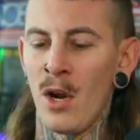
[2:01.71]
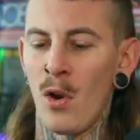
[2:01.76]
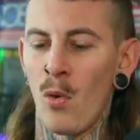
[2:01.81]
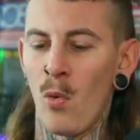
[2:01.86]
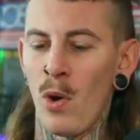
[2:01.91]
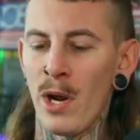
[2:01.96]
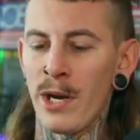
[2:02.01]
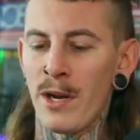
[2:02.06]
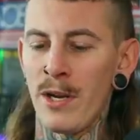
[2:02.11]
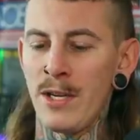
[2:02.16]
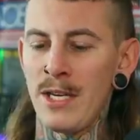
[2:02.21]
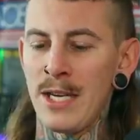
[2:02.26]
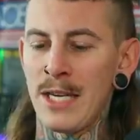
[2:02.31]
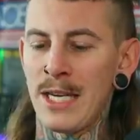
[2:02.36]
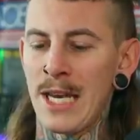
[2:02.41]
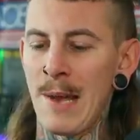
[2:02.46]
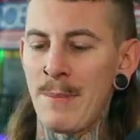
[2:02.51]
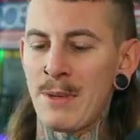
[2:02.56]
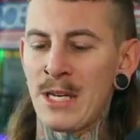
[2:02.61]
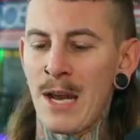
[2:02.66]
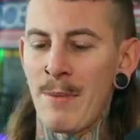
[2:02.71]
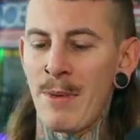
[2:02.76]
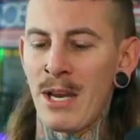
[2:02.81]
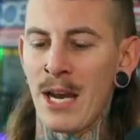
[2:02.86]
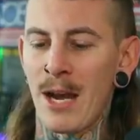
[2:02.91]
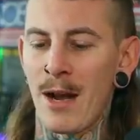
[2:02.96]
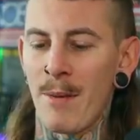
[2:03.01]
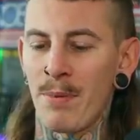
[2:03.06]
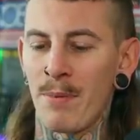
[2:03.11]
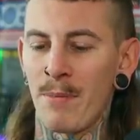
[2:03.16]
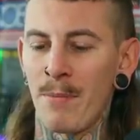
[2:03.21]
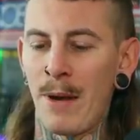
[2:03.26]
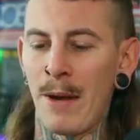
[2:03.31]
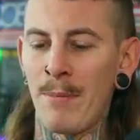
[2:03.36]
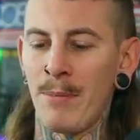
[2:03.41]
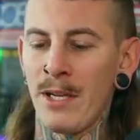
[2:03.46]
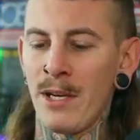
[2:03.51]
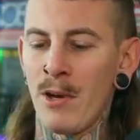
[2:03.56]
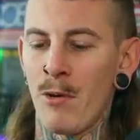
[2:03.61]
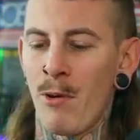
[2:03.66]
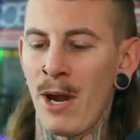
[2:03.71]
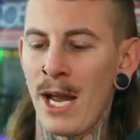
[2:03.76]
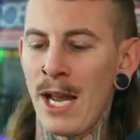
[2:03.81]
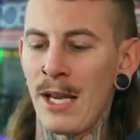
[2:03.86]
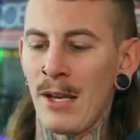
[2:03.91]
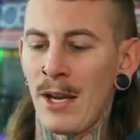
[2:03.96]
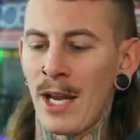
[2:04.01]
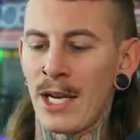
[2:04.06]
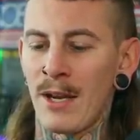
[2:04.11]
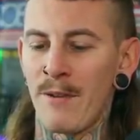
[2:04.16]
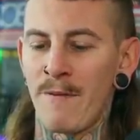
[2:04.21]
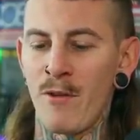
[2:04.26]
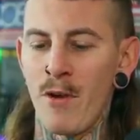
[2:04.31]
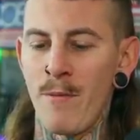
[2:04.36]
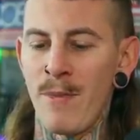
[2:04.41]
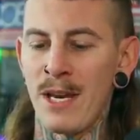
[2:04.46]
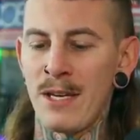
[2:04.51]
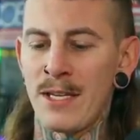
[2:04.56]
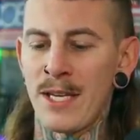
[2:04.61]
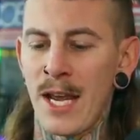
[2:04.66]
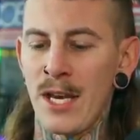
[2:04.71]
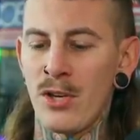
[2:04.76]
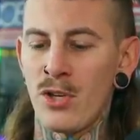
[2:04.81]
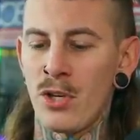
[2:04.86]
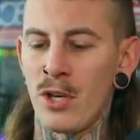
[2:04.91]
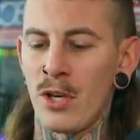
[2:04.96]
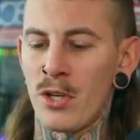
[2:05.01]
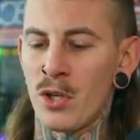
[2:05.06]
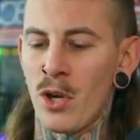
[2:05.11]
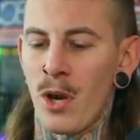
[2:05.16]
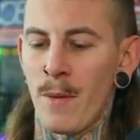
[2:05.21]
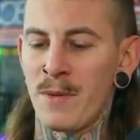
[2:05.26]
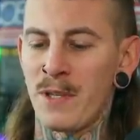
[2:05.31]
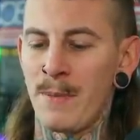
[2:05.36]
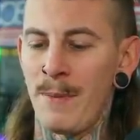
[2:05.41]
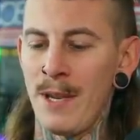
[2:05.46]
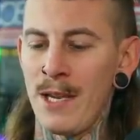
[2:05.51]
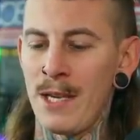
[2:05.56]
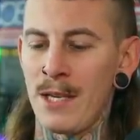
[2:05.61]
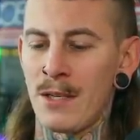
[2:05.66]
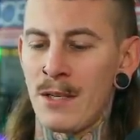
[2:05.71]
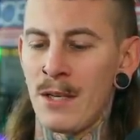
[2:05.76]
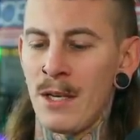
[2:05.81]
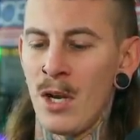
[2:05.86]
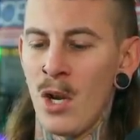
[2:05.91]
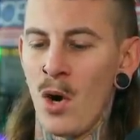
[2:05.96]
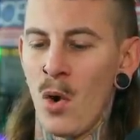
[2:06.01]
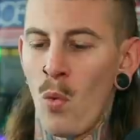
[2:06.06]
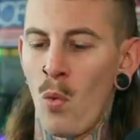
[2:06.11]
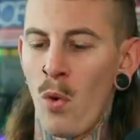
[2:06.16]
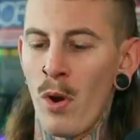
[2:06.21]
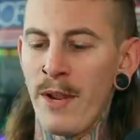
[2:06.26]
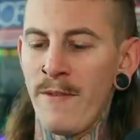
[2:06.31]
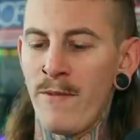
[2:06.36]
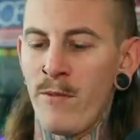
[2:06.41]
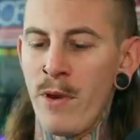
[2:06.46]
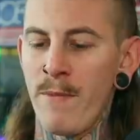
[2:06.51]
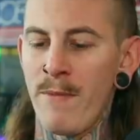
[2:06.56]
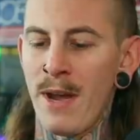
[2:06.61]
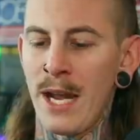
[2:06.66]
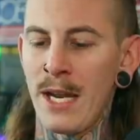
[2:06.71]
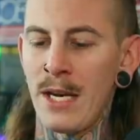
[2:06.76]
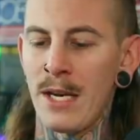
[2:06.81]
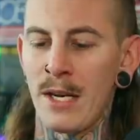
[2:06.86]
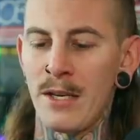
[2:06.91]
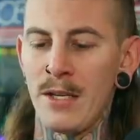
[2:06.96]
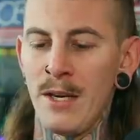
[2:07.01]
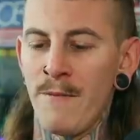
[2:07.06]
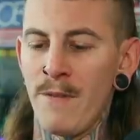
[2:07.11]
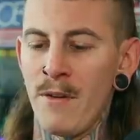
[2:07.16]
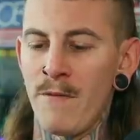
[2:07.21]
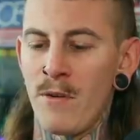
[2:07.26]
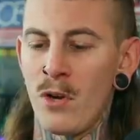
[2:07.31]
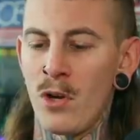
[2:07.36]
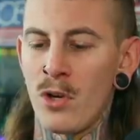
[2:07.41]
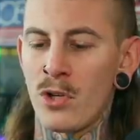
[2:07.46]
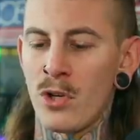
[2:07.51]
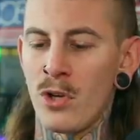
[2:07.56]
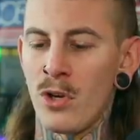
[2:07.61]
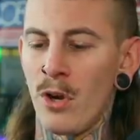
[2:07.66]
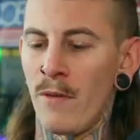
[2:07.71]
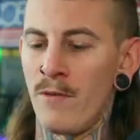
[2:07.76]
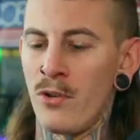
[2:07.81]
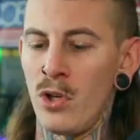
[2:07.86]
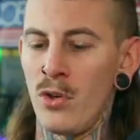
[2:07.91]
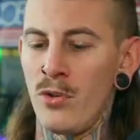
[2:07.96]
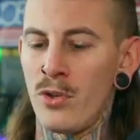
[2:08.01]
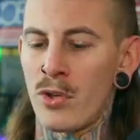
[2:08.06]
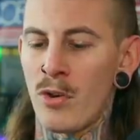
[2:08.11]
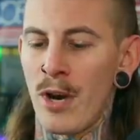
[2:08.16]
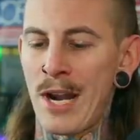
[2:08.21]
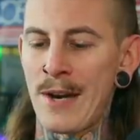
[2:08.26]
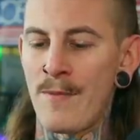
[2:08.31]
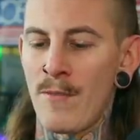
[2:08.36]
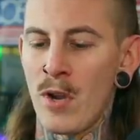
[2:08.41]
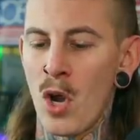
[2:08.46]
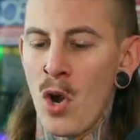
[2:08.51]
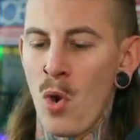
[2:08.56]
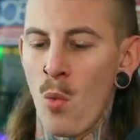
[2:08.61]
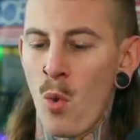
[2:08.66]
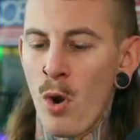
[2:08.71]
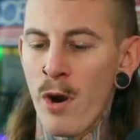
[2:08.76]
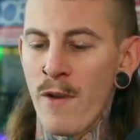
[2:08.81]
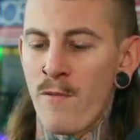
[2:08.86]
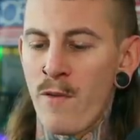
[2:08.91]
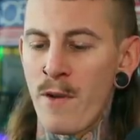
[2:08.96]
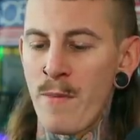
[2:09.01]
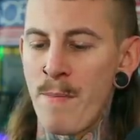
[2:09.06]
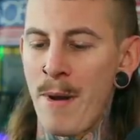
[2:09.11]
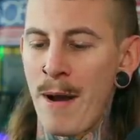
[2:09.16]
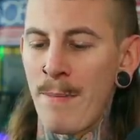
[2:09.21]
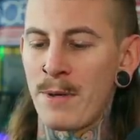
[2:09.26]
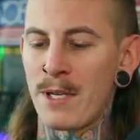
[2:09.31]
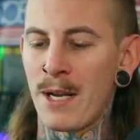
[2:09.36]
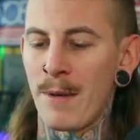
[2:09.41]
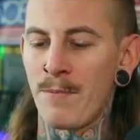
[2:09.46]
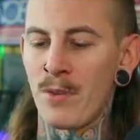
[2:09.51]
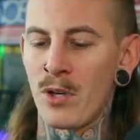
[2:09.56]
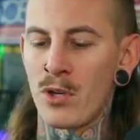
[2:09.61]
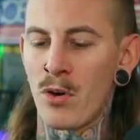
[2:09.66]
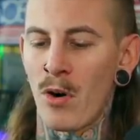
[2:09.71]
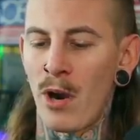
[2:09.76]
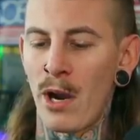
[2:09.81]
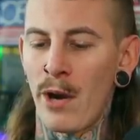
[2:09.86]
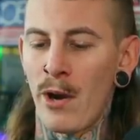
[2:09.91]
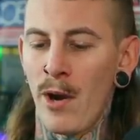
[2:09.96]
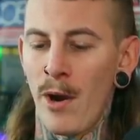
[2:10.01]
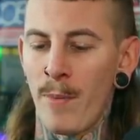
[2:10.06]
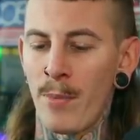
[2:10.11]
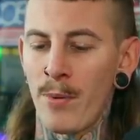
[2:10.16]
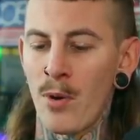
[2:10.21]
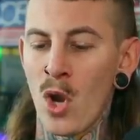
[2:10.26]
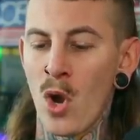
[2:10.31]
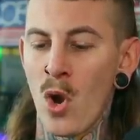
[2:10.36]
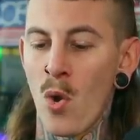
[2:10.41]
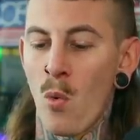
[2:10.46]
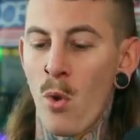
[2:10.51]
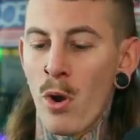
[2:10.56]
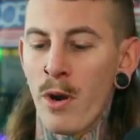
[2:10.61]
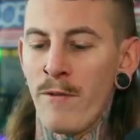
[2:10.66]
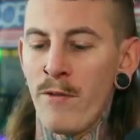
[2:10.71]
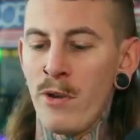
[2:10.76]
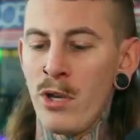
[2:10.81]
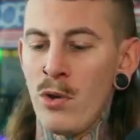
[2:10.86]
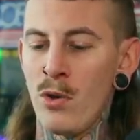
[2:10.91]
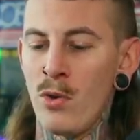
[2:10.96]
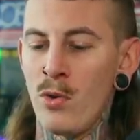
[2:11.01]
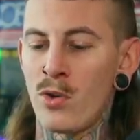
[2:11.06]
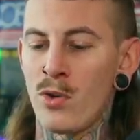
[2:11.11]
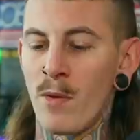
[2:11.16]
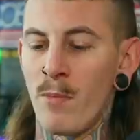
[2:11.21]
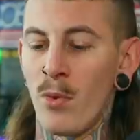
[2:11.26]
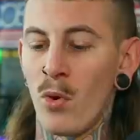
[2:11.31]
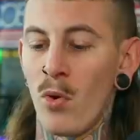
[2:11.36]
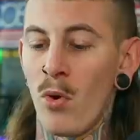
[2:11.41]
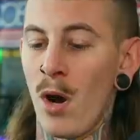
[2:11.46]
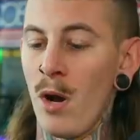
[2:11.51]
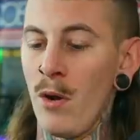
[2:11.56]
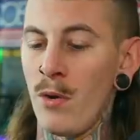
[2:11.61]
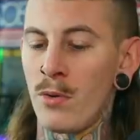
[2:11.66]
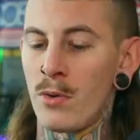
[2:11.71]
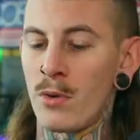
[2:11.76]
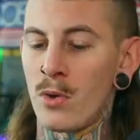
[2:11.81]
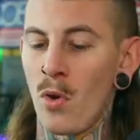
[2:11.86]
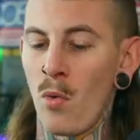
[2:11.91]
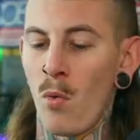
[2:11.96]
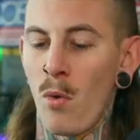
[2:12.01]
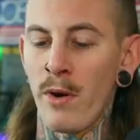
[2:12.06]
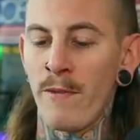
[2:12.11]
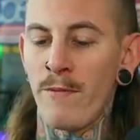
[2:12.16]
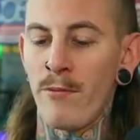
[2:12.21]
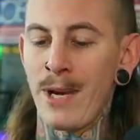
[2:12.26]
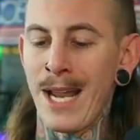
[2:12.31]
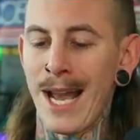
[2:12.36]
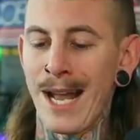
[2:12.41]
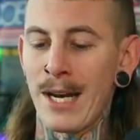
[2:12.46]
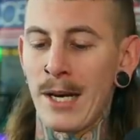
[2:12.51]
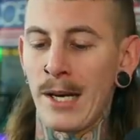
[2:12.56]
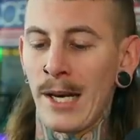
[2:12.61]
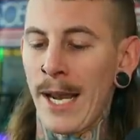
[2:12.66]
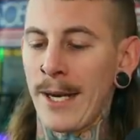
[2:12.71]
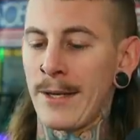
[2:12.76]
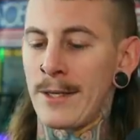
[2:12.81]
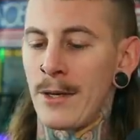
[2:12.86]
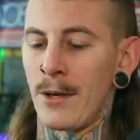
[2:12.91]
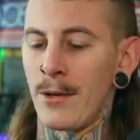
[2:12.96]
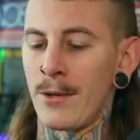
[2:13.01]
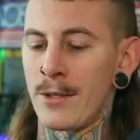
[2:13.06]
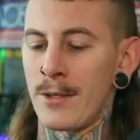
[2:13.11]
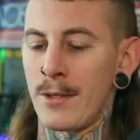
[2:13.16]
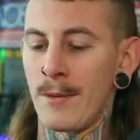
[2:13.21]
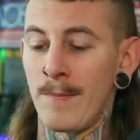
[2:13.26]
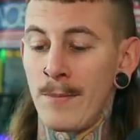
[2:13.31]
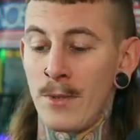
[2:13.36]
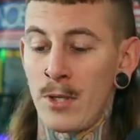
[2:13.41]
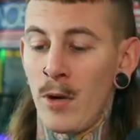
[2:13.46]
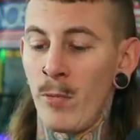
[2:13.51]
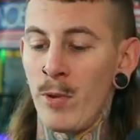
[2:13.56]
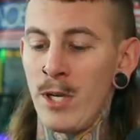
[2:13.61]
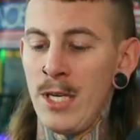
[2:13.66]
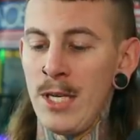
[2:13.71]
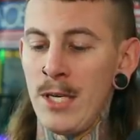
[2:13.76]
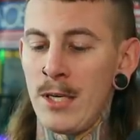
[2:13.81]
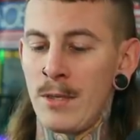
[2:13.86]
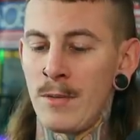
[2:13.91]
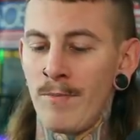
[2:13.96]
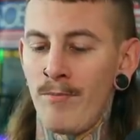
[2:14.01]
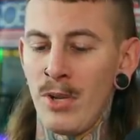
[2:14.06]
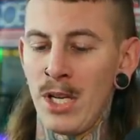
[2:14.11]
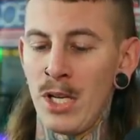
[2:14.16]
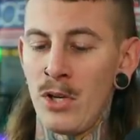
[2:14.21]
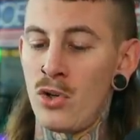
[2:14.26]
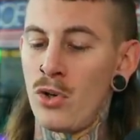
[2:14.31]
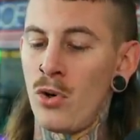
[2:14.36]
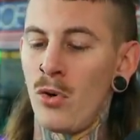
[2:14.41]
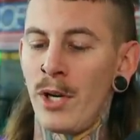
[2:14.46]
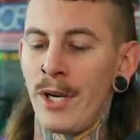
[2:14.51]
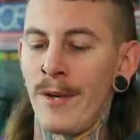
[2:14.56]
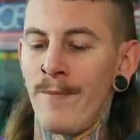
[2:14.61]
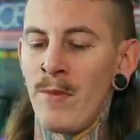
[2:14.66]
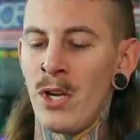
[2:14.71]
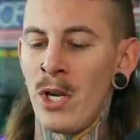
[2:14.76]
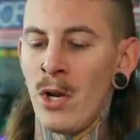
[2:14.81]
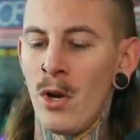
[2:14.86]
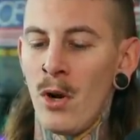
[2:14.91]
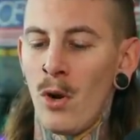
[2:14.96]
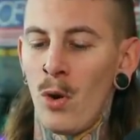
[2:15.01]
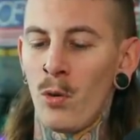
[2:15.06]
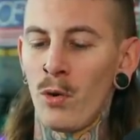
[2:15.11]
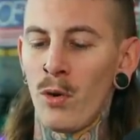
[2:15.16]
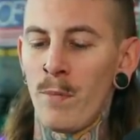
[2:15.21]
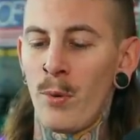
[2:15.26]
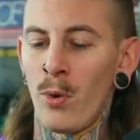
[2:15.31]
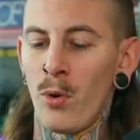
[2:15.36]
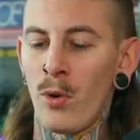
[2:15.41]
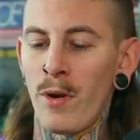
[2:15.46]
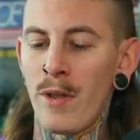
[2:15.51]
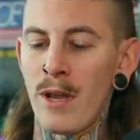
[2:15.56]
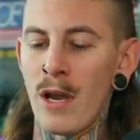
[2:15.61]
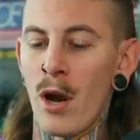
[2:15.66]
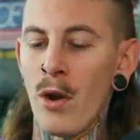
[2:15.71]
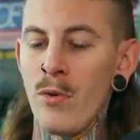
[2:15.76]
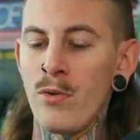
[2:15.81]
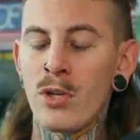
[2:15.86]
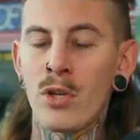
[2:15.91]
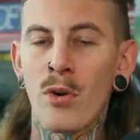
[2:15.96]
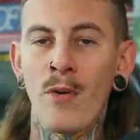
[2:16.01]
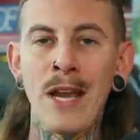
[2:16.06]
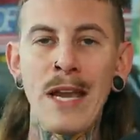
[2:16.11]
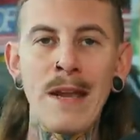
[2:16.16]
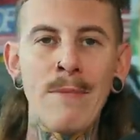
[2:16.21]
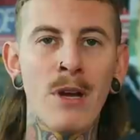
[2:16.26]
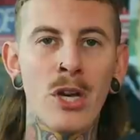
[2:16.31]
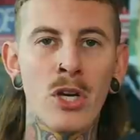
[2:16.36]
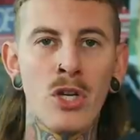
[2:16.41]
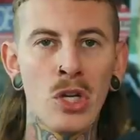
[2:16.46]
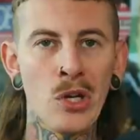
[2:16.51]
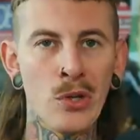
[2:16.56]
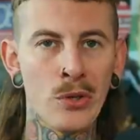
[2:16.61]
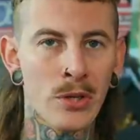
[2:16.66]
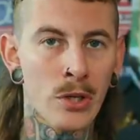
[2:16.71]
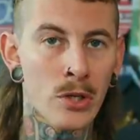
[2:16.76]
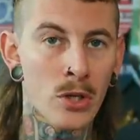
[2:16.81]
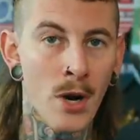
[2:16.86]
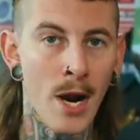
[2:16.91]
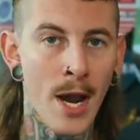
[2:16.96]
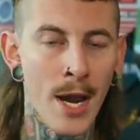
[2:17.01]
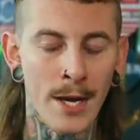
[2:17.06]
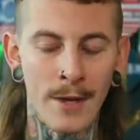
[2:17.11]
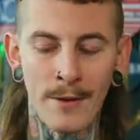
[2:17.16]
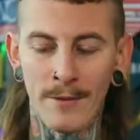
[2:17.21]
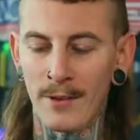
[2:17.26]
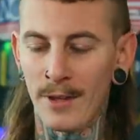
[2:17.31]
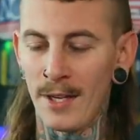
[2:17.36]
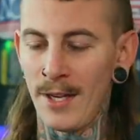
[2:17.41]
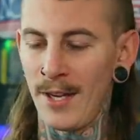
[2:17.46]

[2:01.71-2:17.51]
One idea kept coming up, bubbling away like a fermentation at top speed. What if we made a different version of Juice Train? What if we bumped up the dry hop? What if we used more oat? What if we added lactose? So we did. Enjoy. All aboard the Oat Cream Juice Train.